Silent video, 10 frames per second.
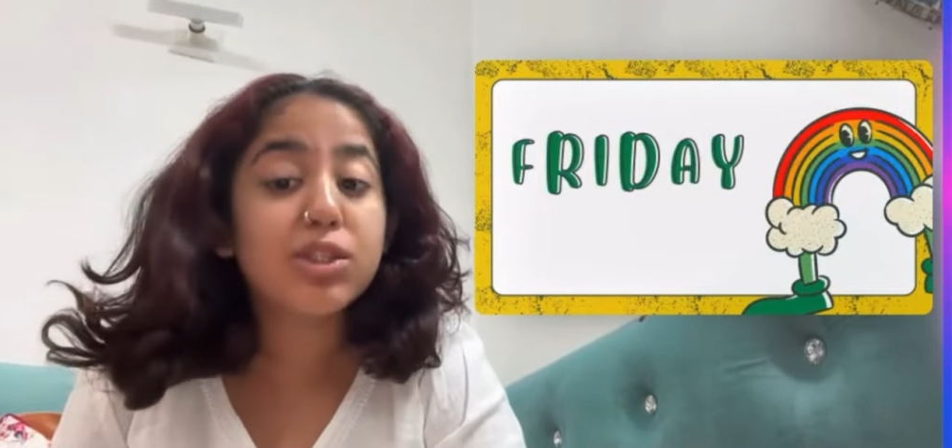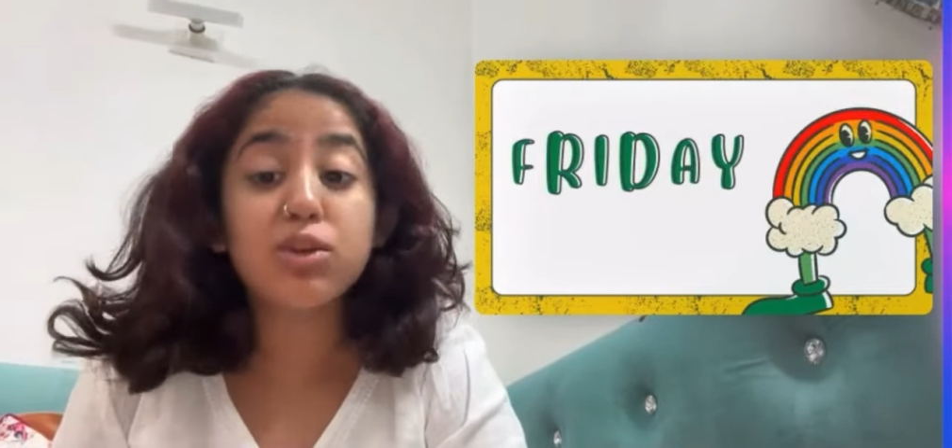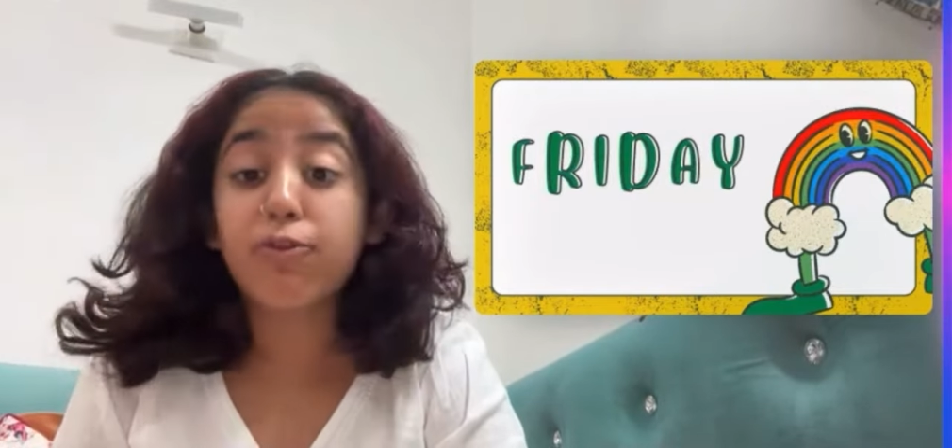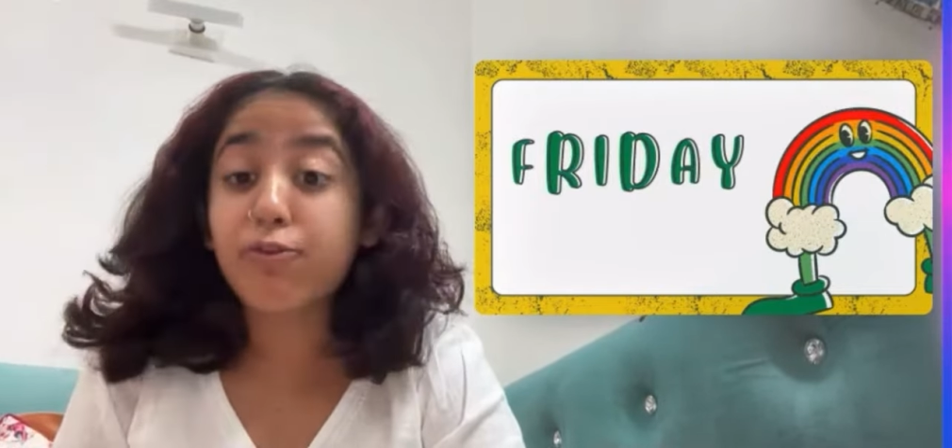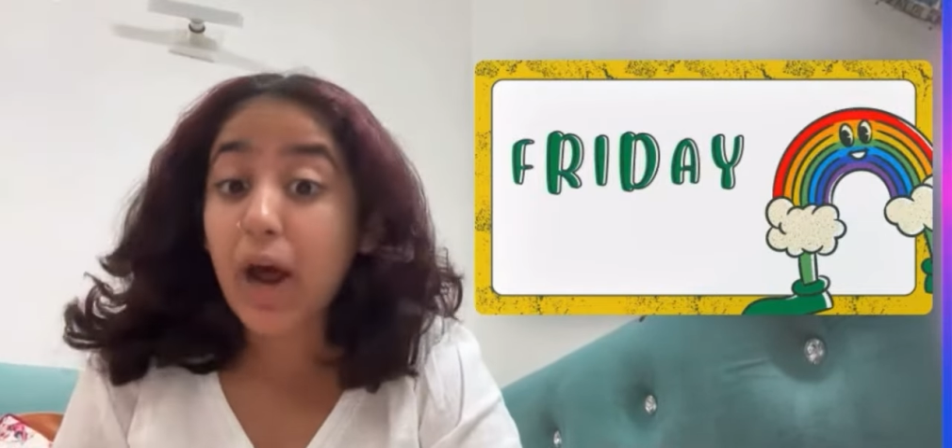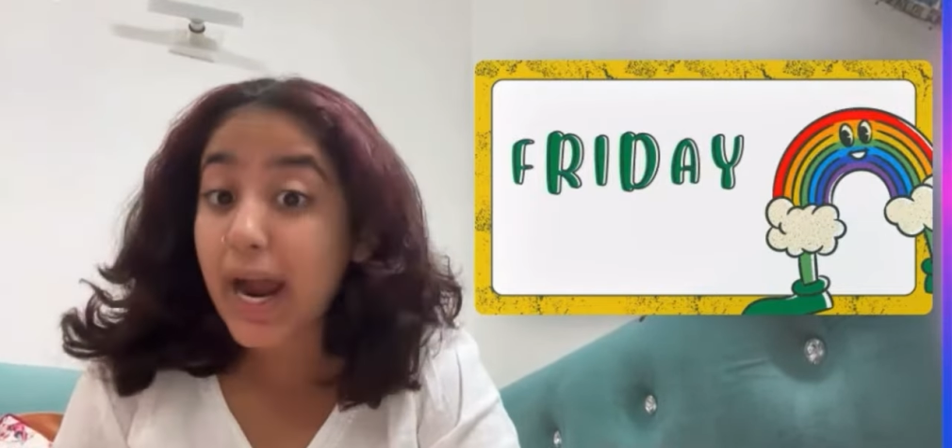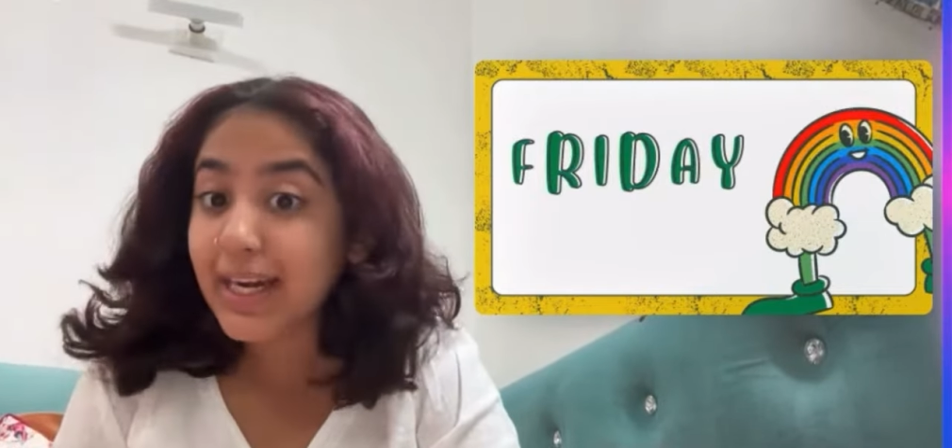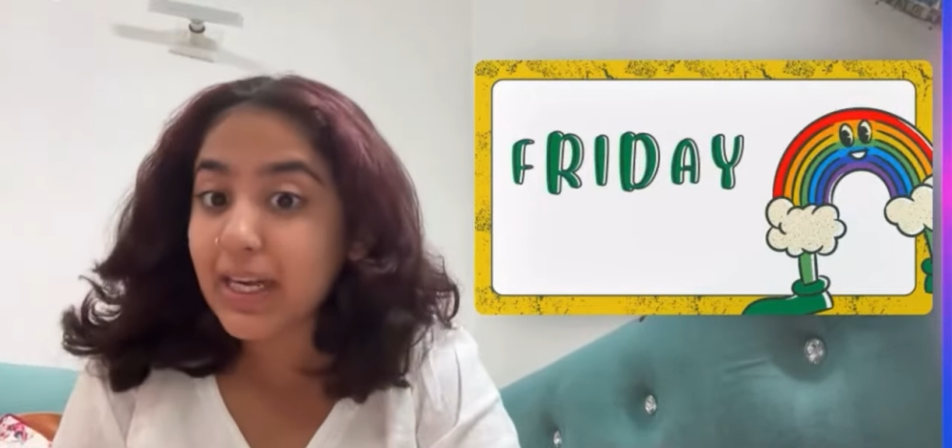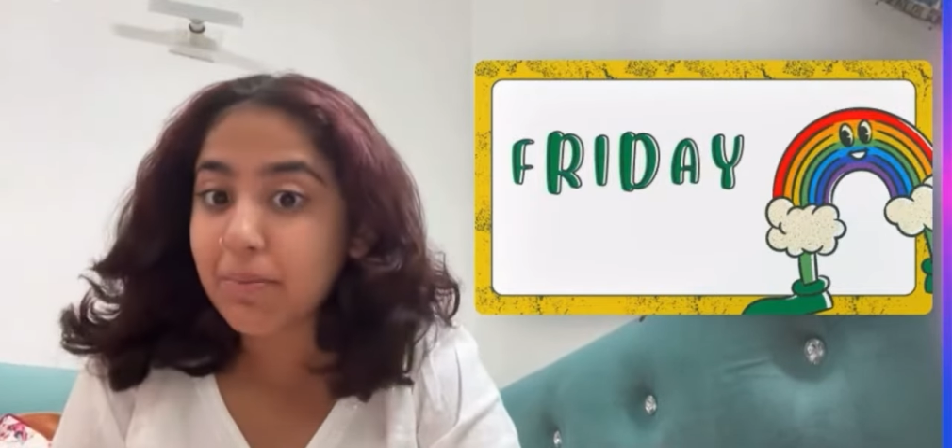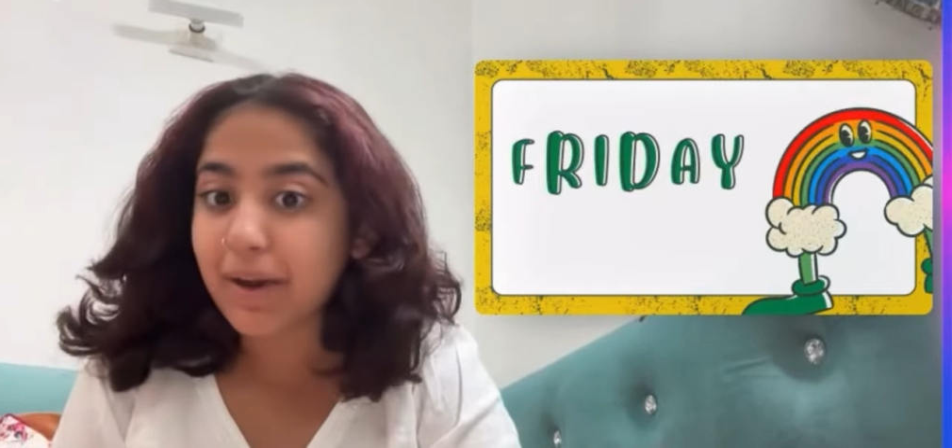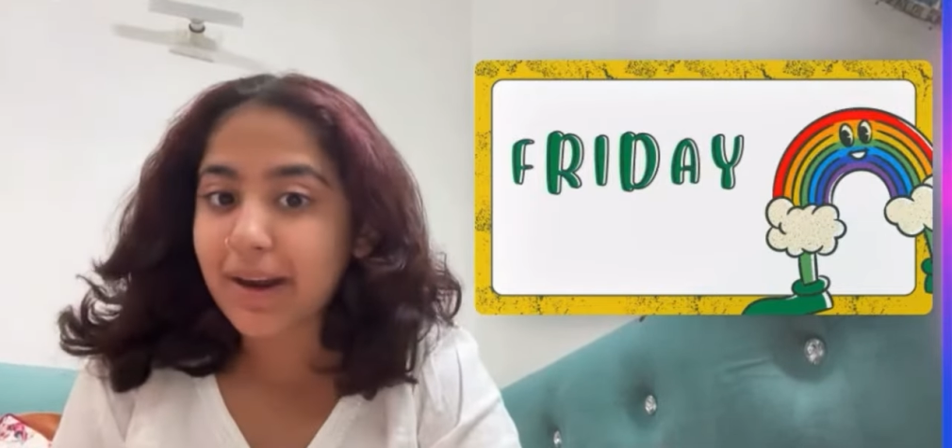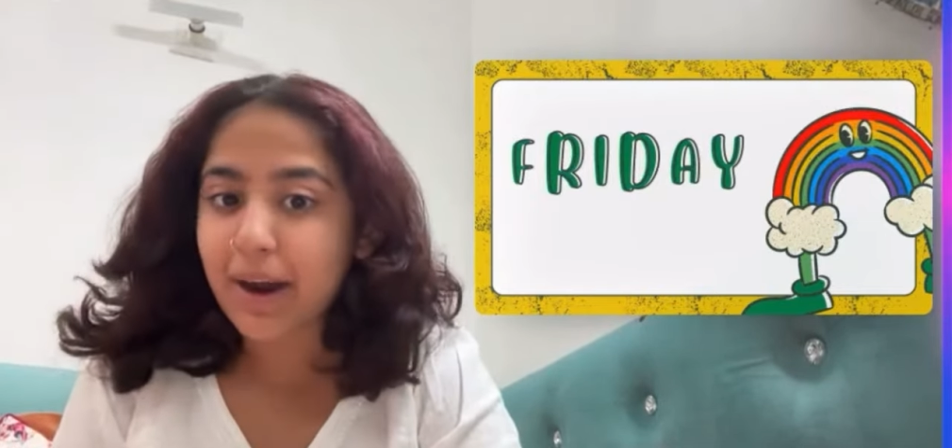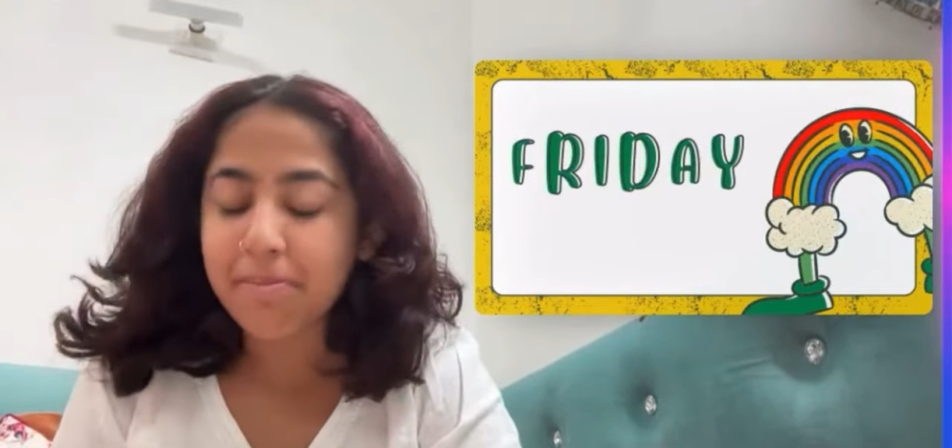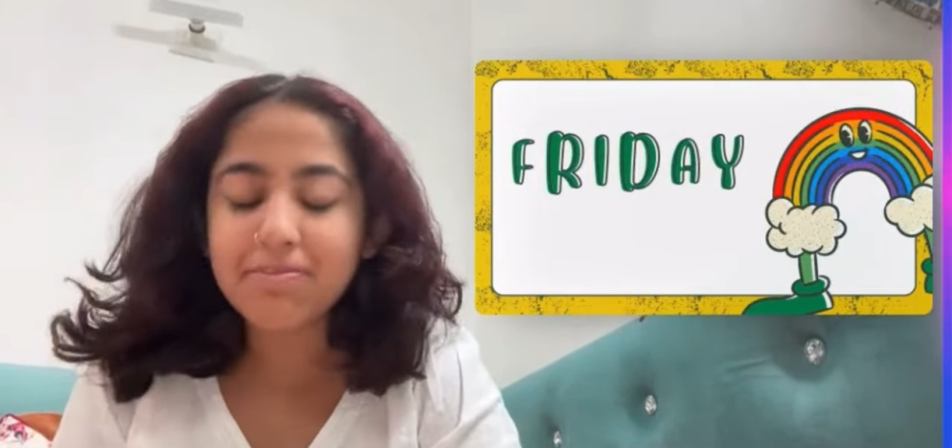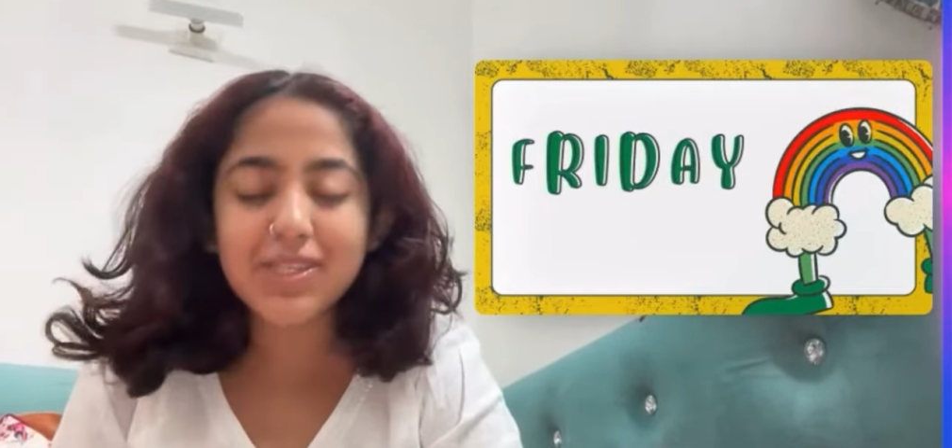So Friday
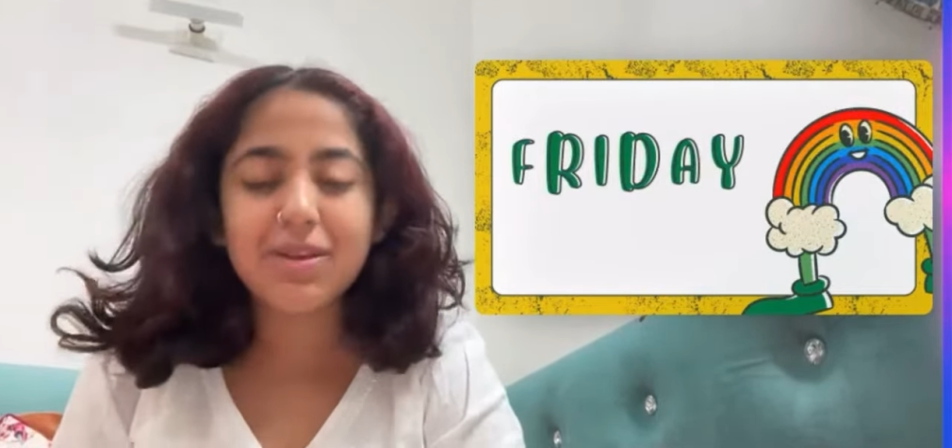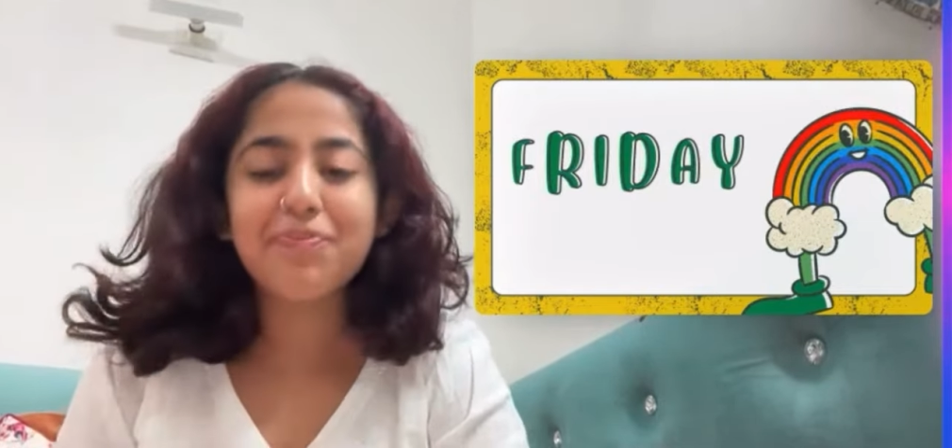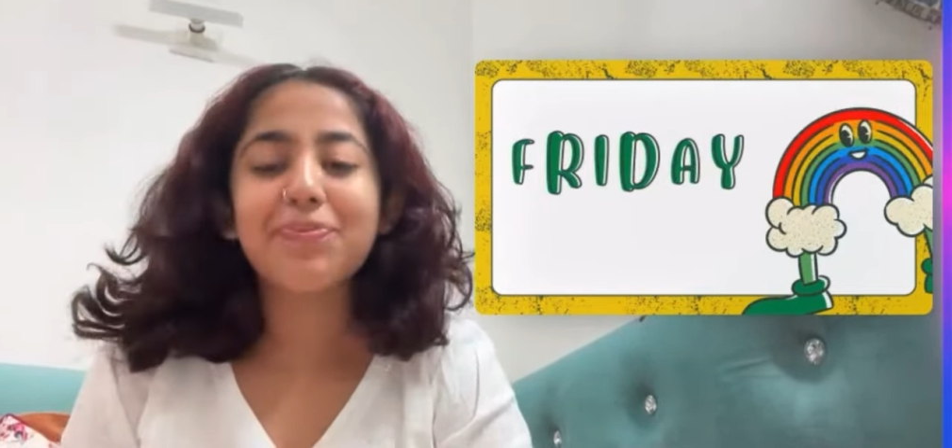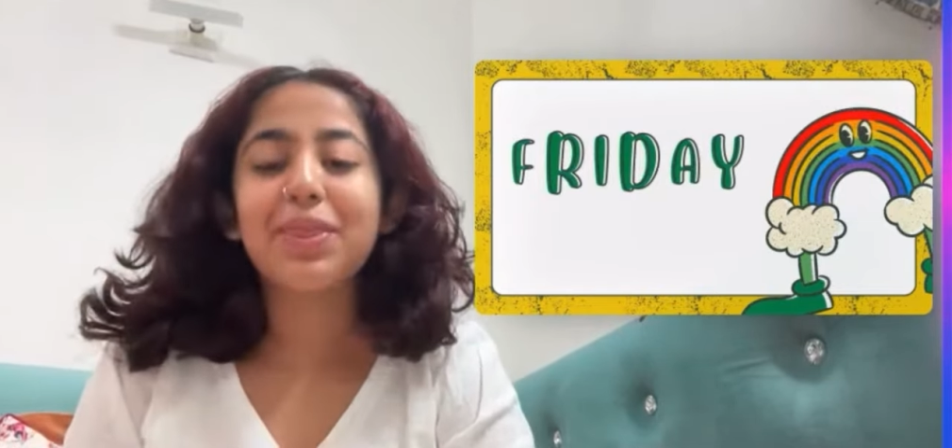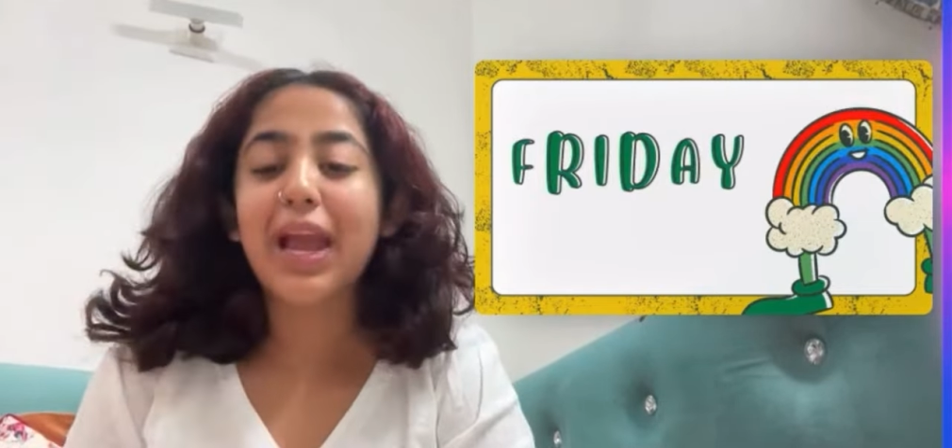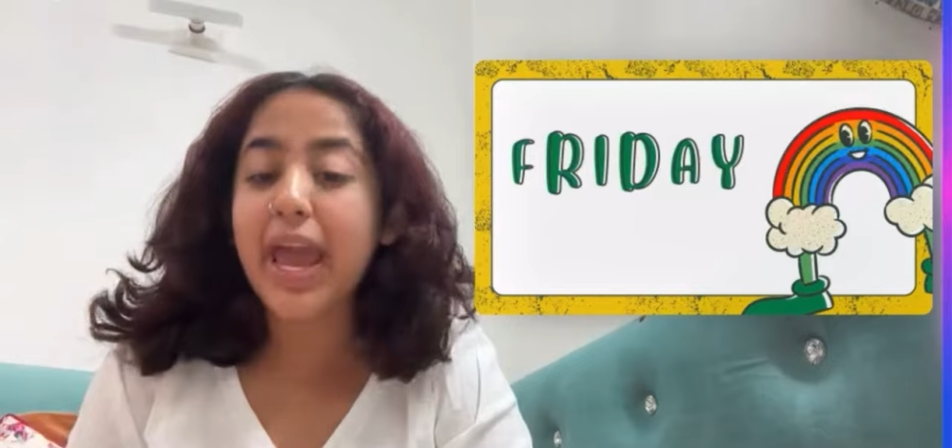becomes